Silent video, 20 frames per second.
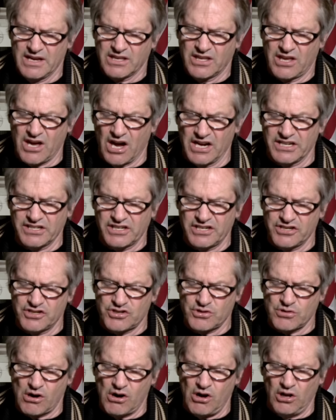Gun
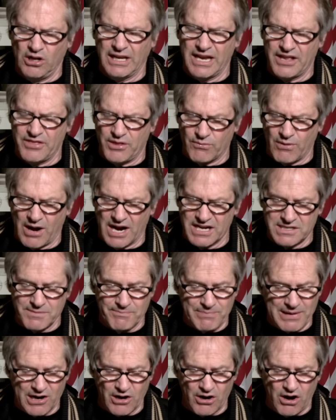control and the right to
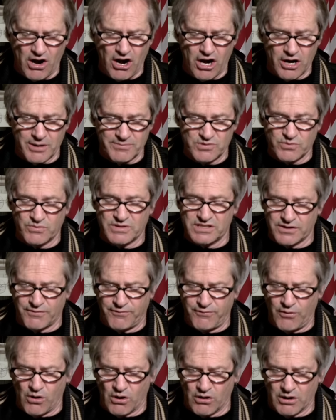bear arms was a
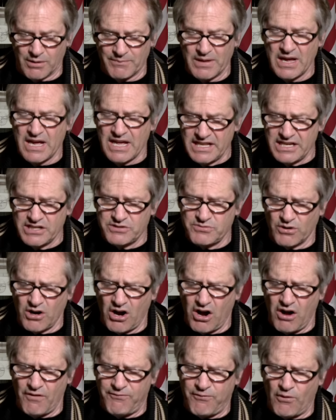forum. These were
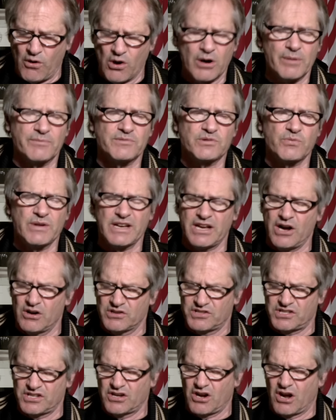all forums we
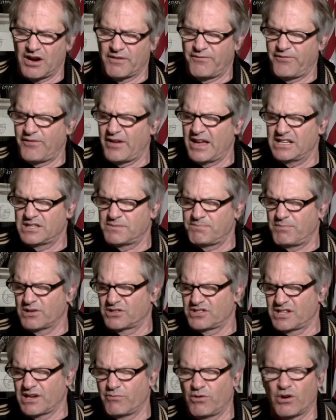hosted on
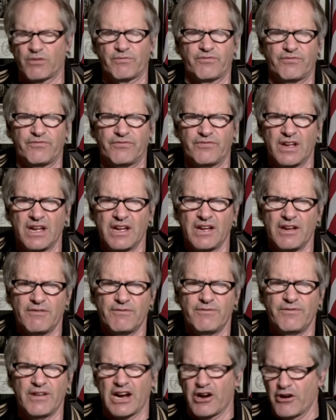Facebook that were
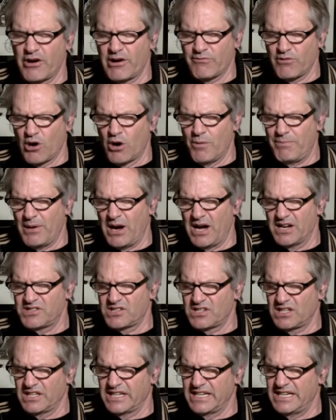very
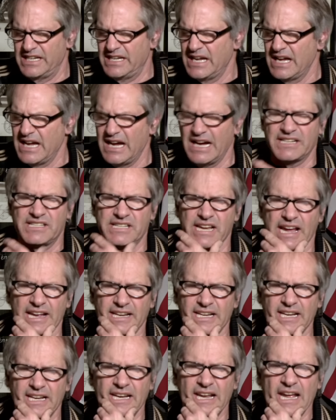robustly
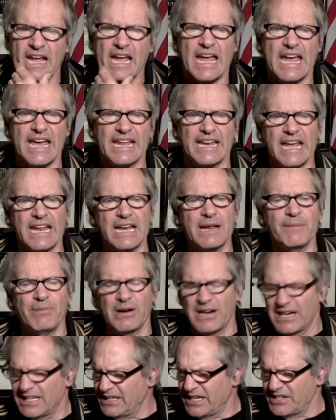attended. And
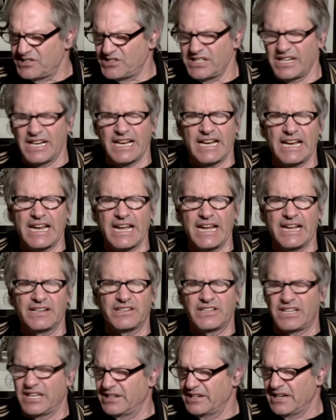anybody listening in
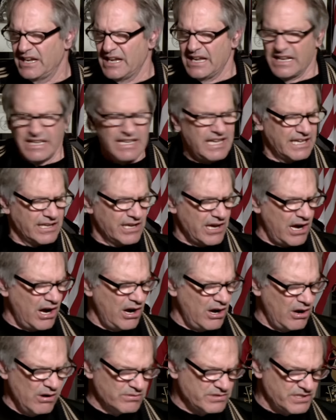can
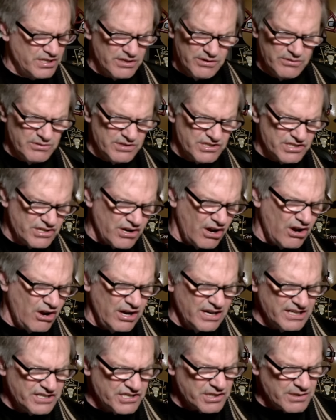go to
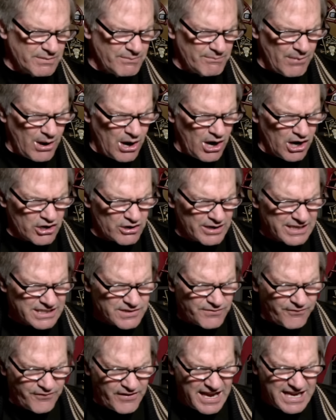Staunch
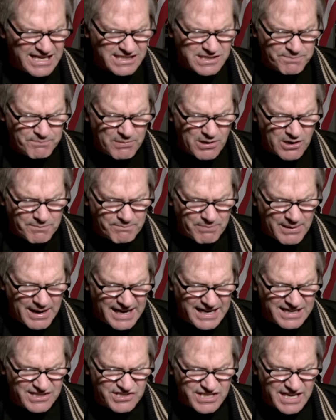Moderates Facebook
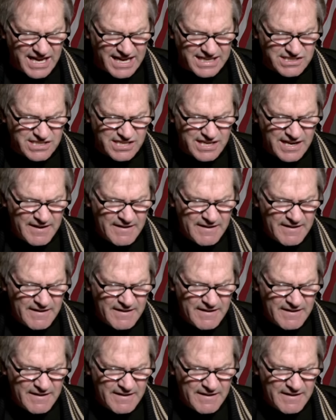page. That's